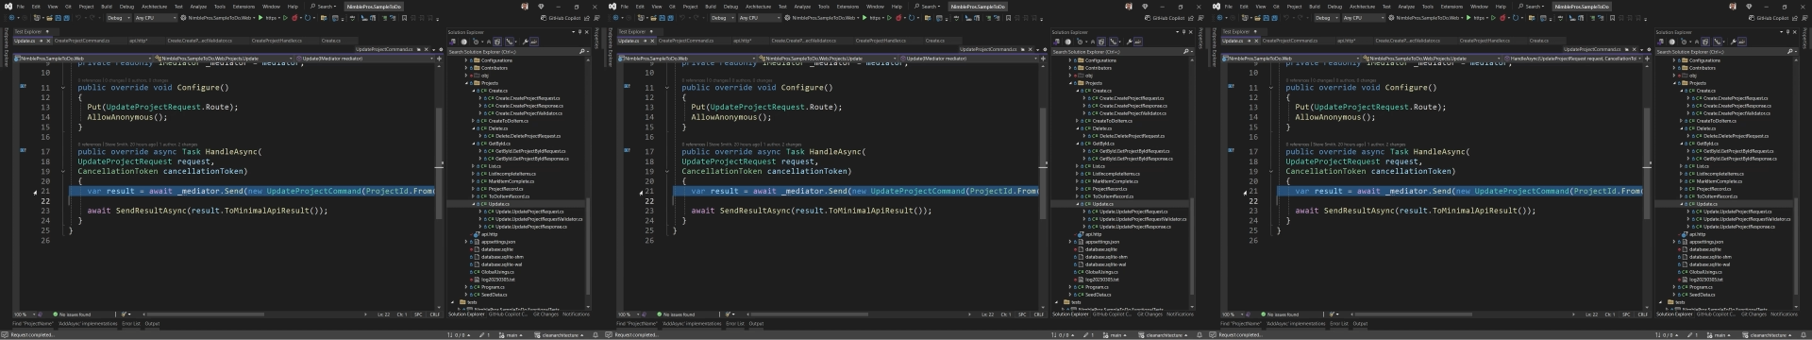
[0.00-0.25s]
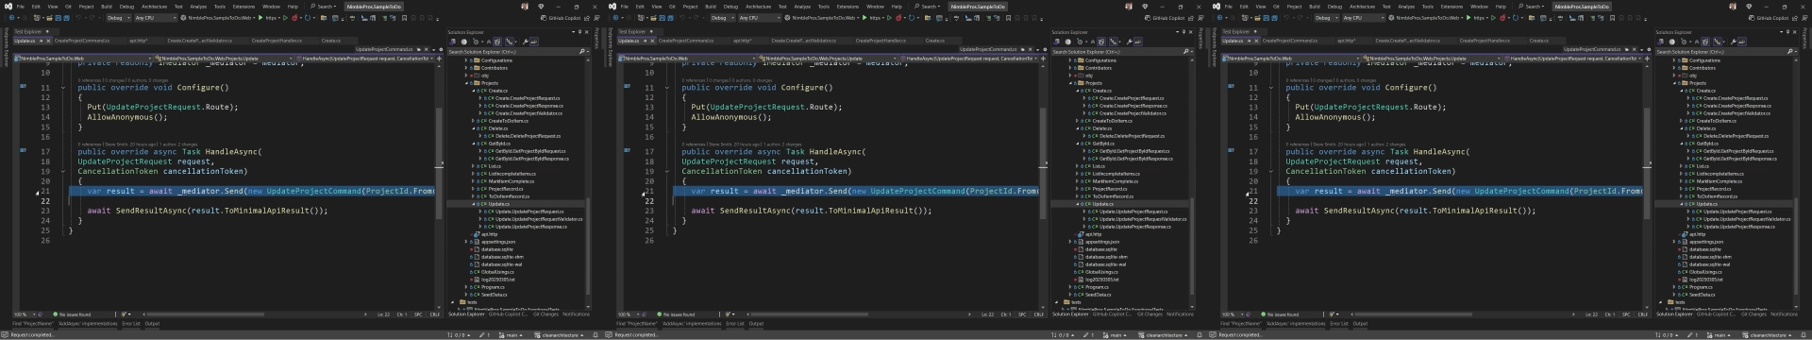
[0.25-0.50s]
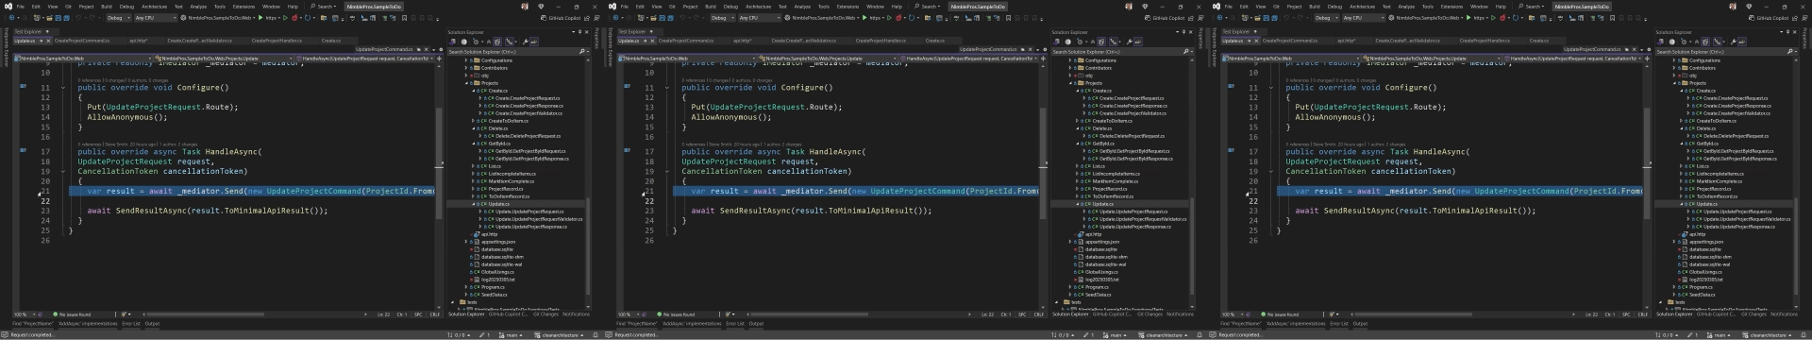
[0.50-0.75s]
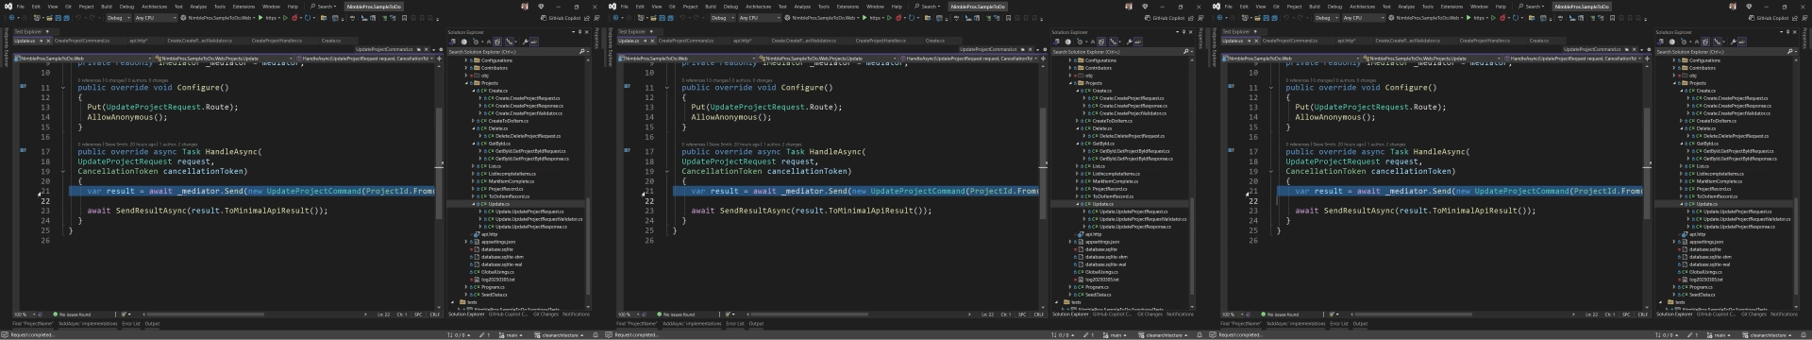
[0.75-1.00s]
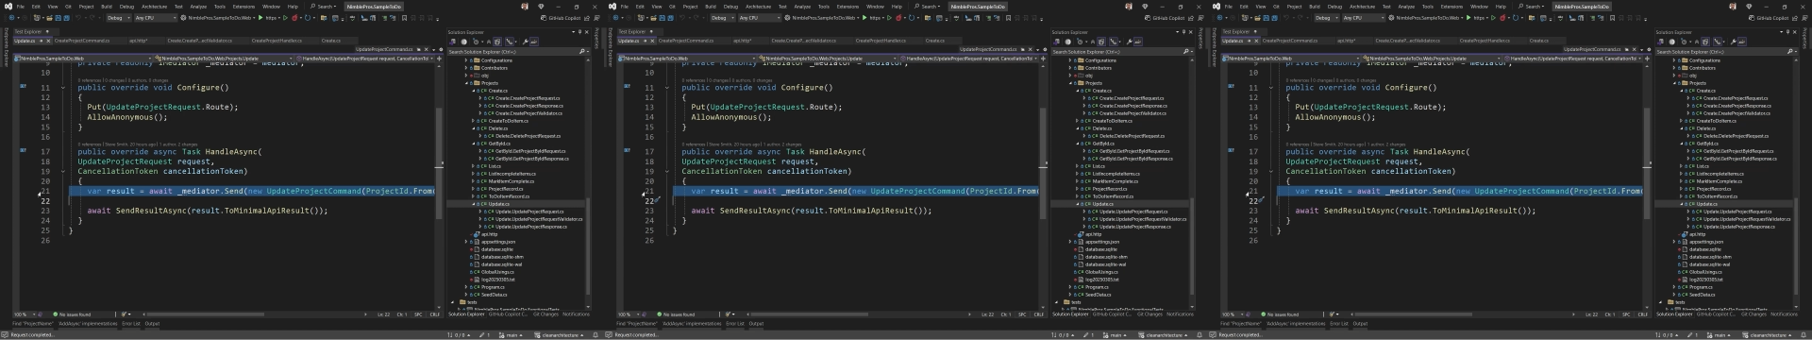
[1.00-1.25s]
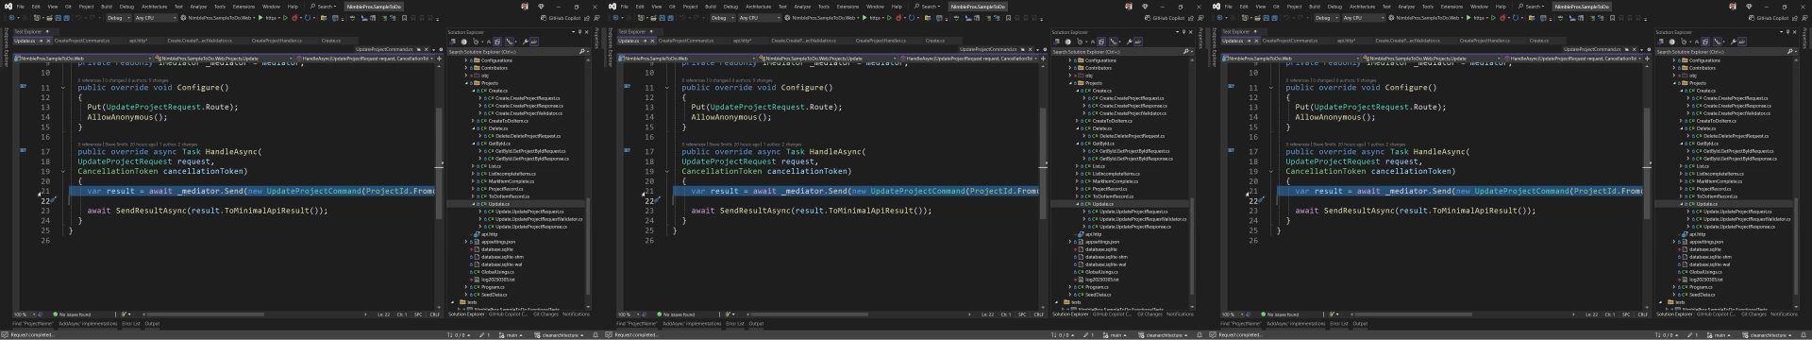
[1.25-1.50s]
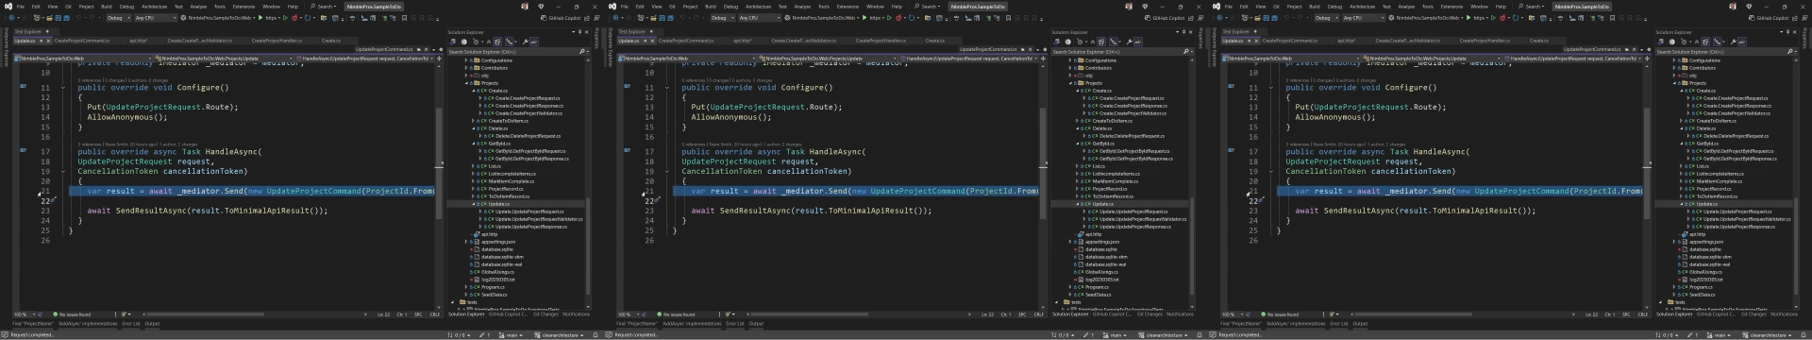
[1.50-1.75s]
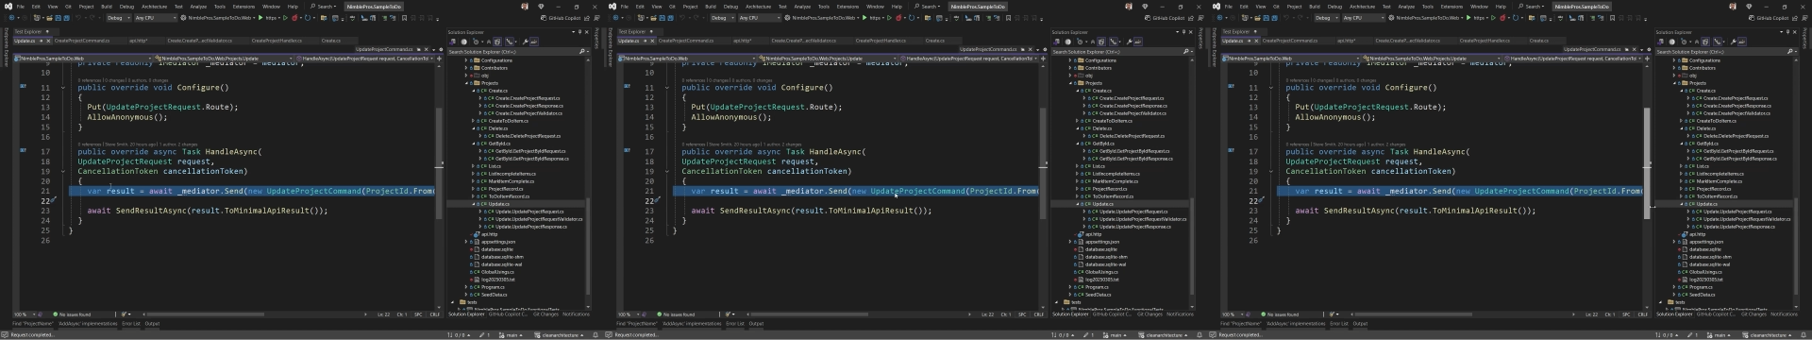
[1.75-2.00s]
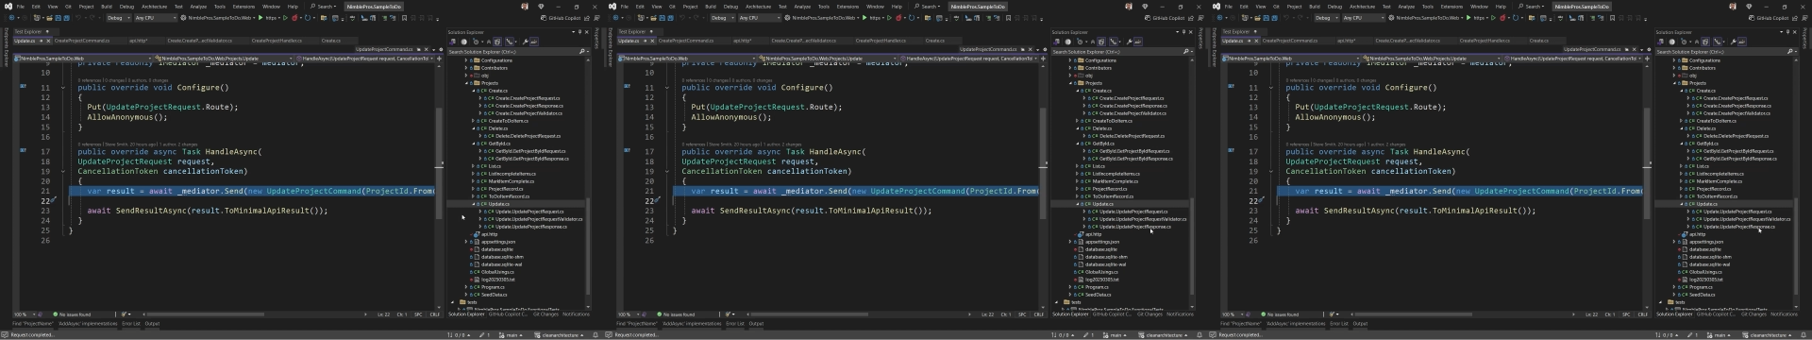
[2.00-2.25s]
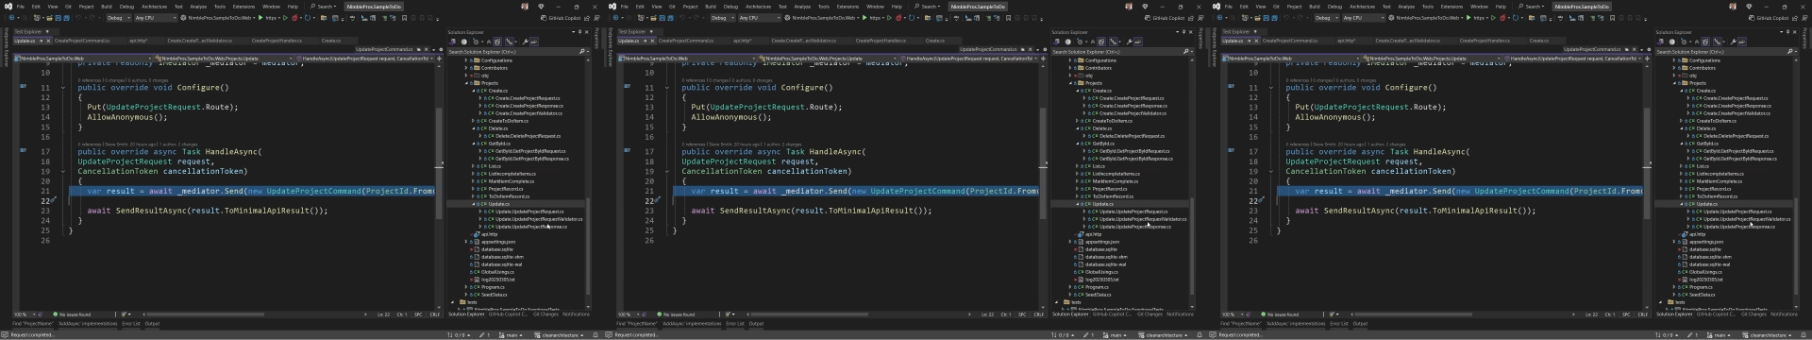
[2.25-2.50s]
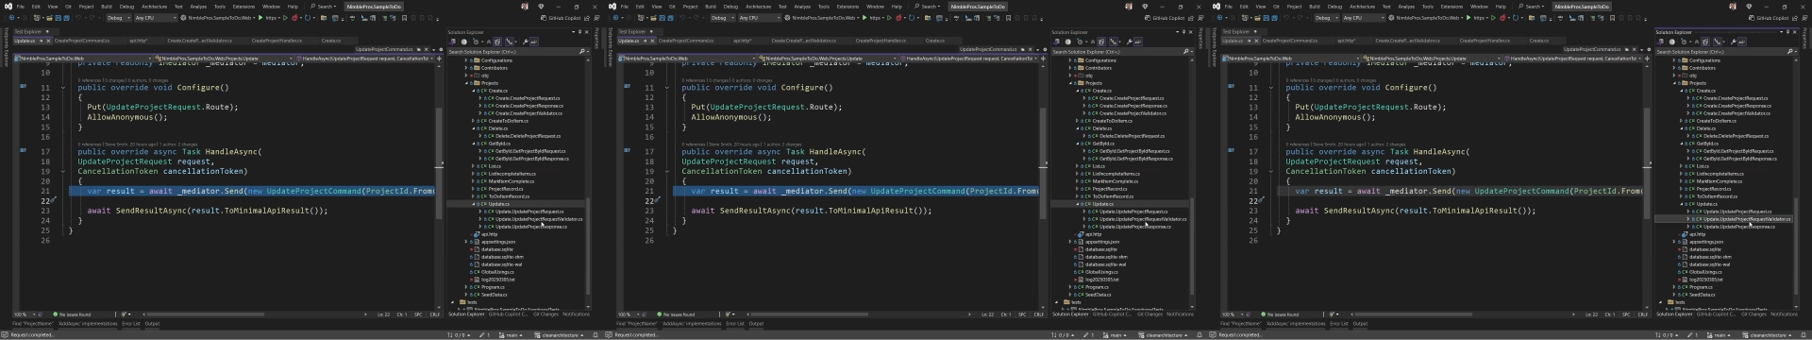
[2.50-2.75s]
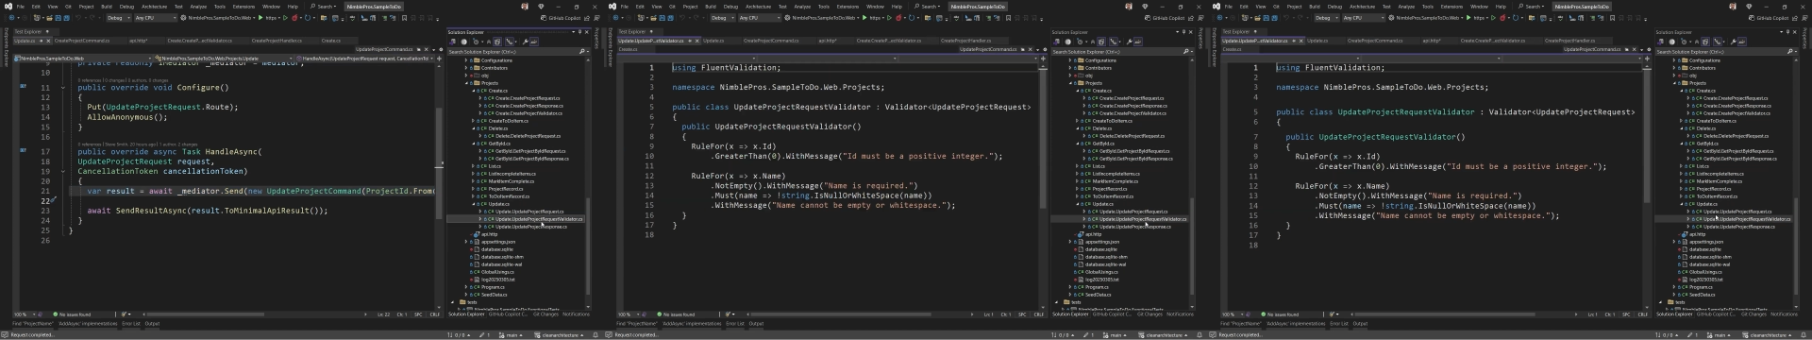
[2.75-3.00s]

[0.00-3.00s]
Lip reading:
No face is visible, so there are no lips to read.